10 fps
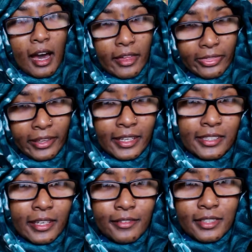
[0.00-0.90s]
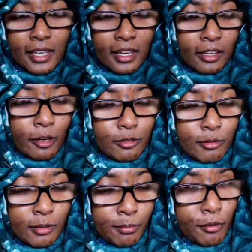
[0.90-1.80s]
I think it's safe to say it goes
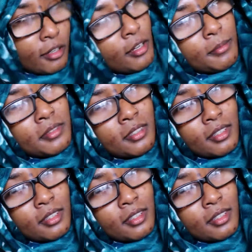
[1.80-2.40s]
with breakups.